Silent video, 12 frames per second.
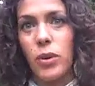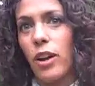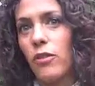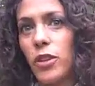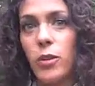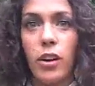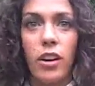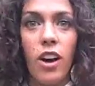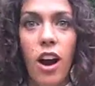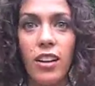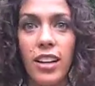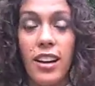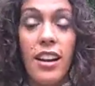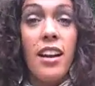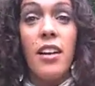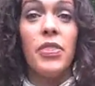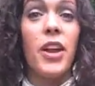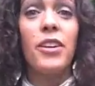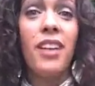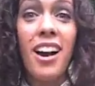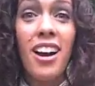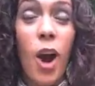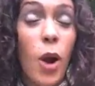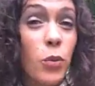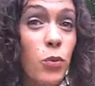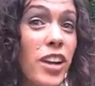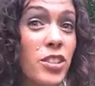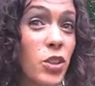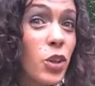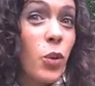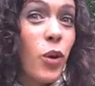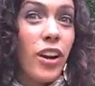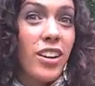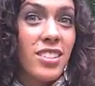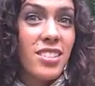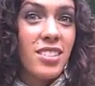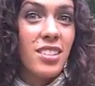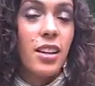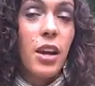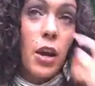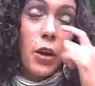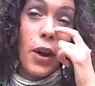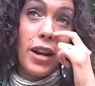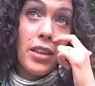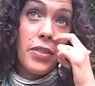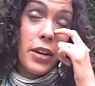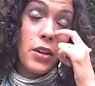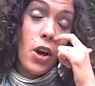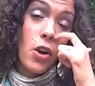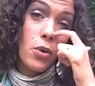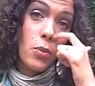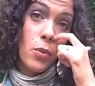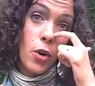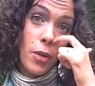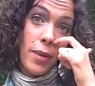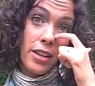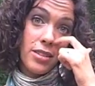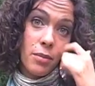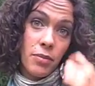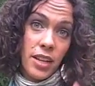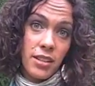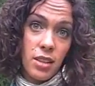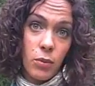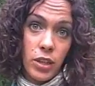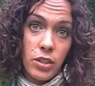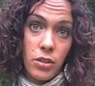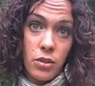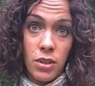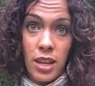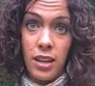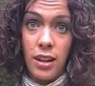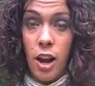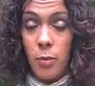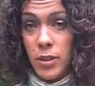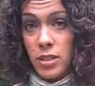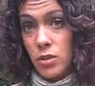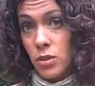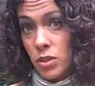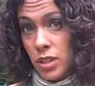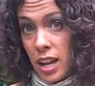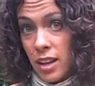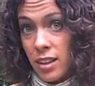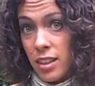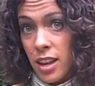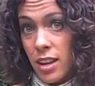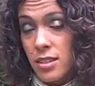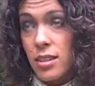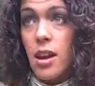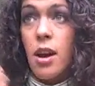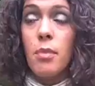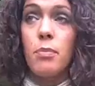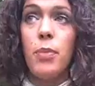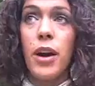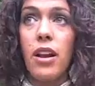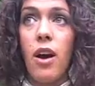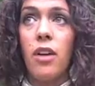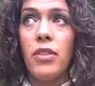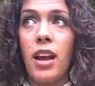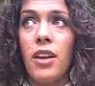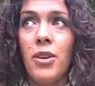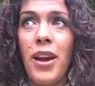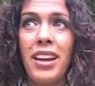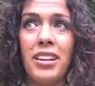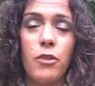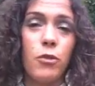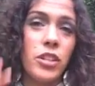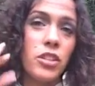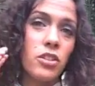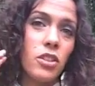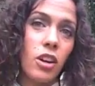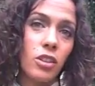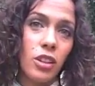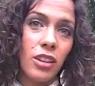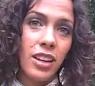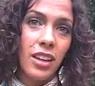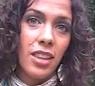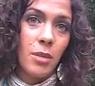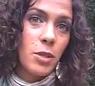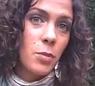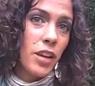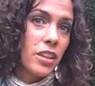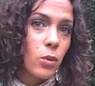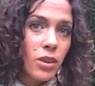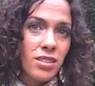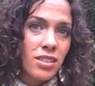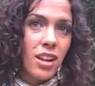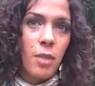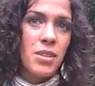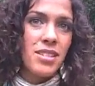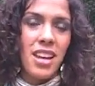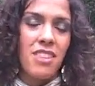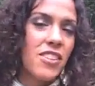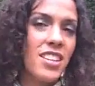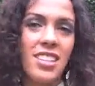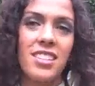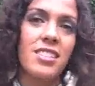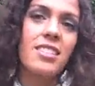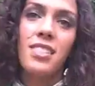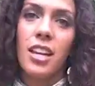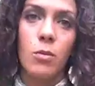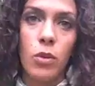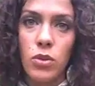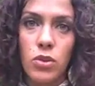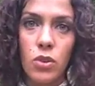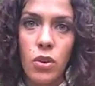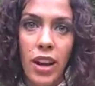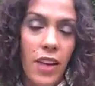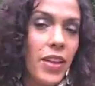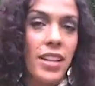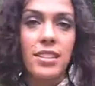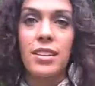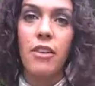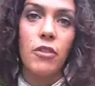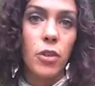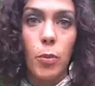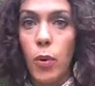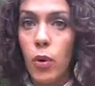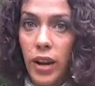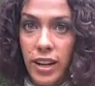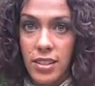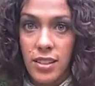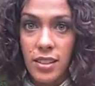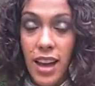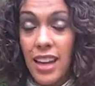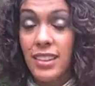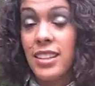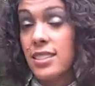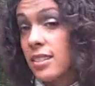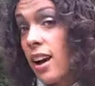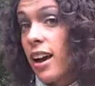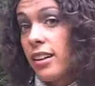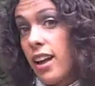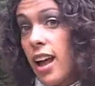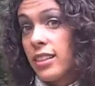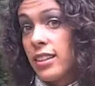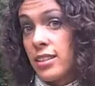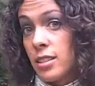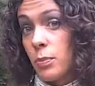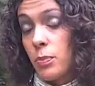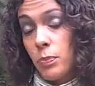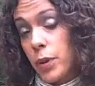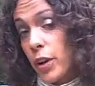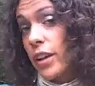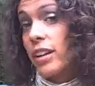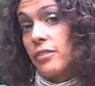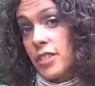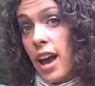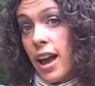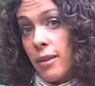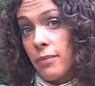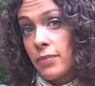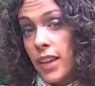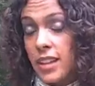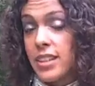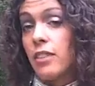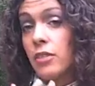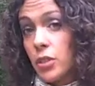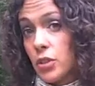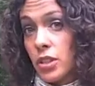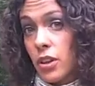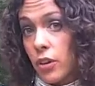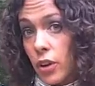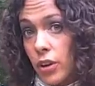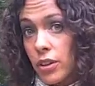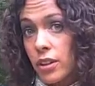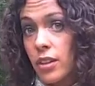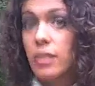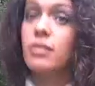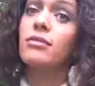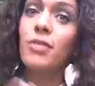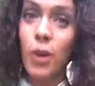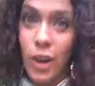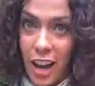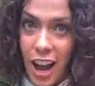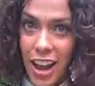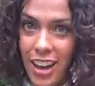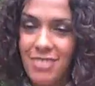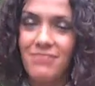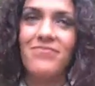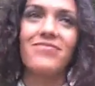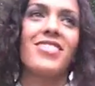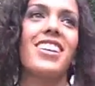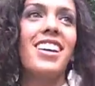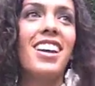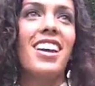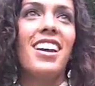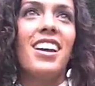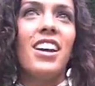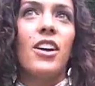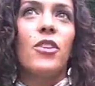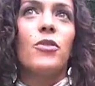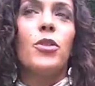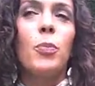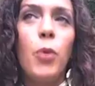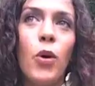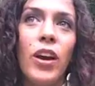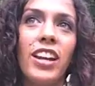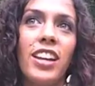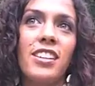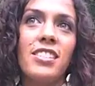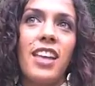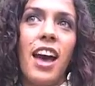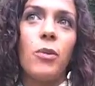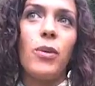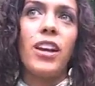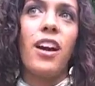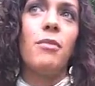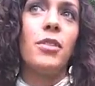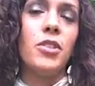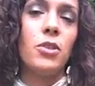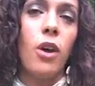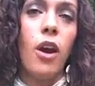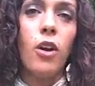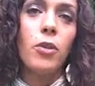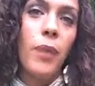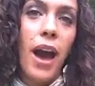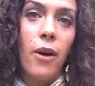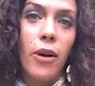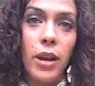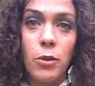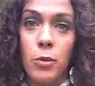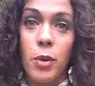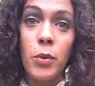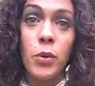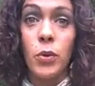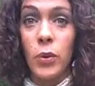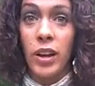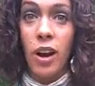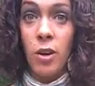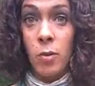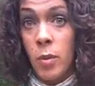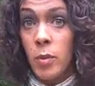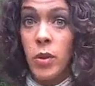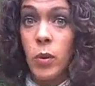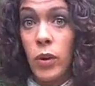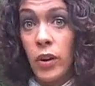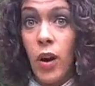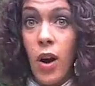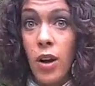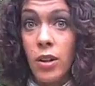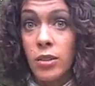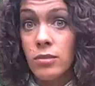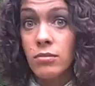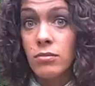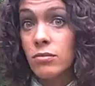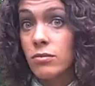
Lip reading: or whatever you want to call it, they're not our rescuers. Granted, they know more about some things than we do, so they can help us understand things, but on the other hand, if we just start looking at them as being the ones to come and save us, it's the same old story, and that's never the point, at least not at this period of time and evolution on Earth or Gaia. The point is that we come into our own power and remember who we are, and remember that we're all